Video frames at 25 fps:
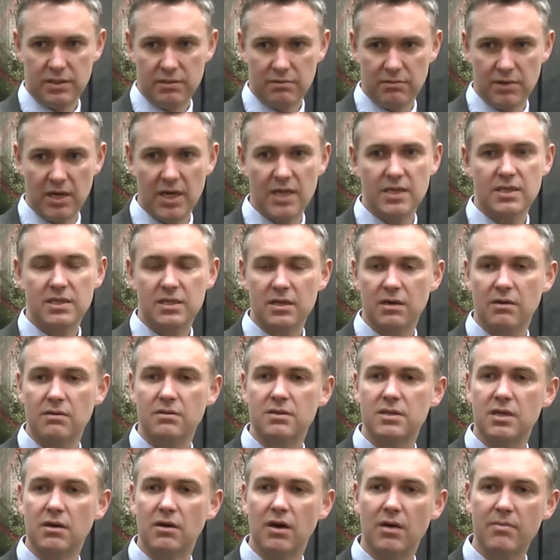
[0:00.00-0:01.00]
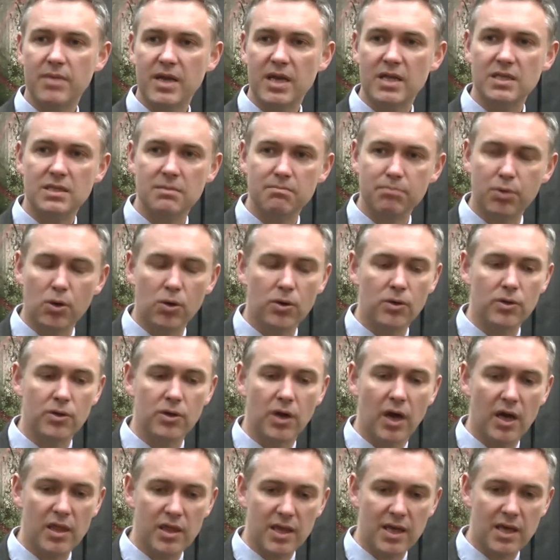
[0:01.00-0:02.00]
Right? So it's
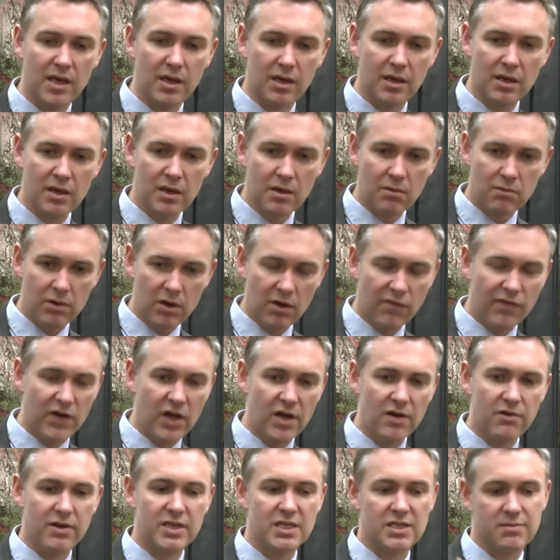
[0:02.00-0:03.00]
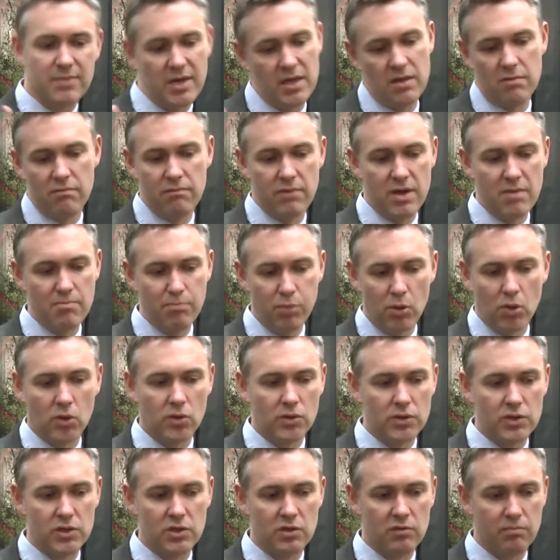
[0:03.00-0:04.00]
important. I think we often underestimate the
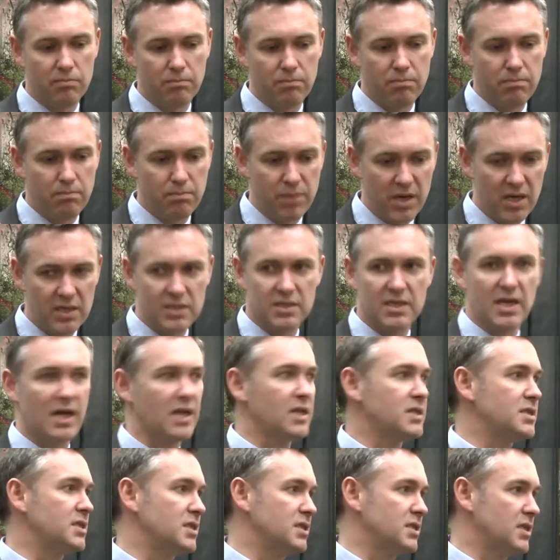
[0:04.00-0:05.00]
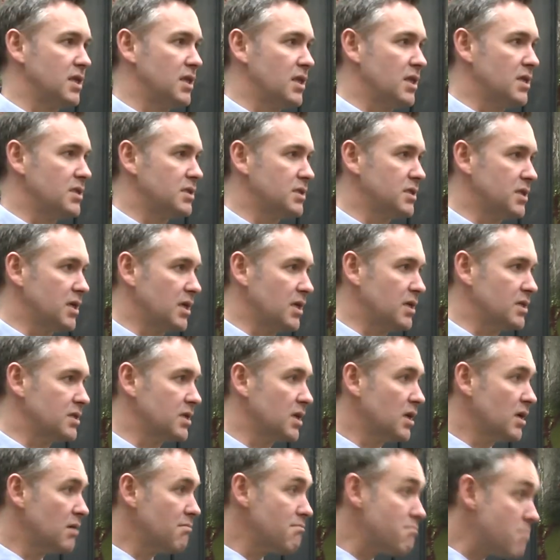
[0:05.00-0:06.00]
importance of personalities in these things.
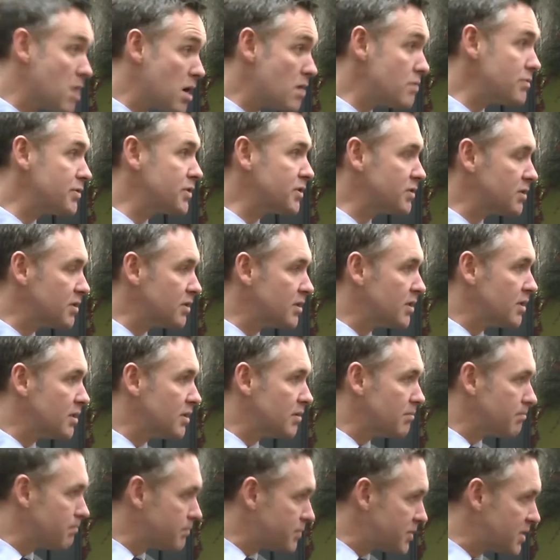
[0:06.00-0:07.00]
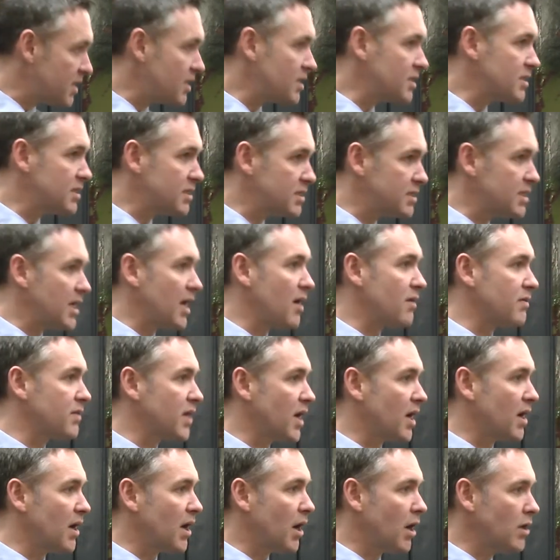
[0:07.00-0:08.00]
Most citizens out
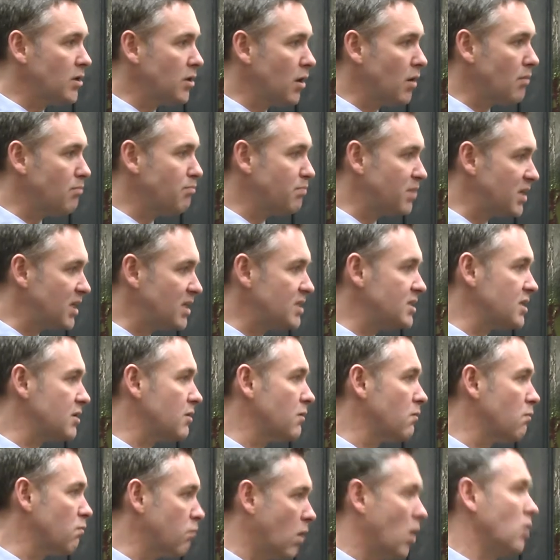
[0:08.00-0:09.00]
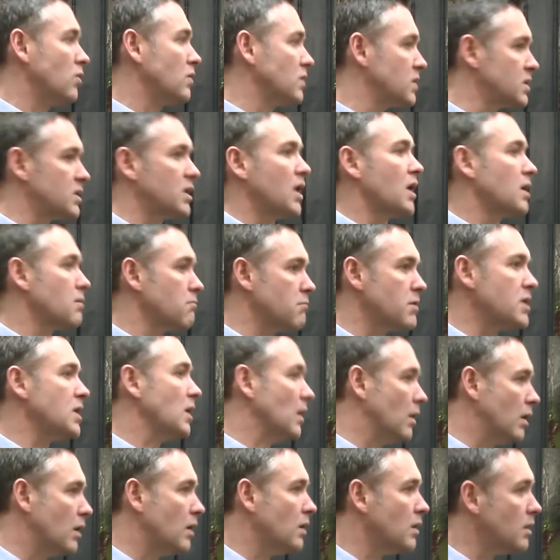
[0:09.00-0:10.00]
there are not political wonks like we
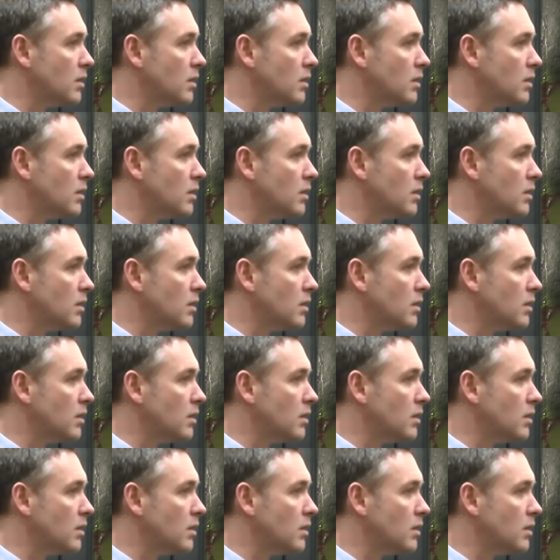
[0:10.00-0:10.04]
are.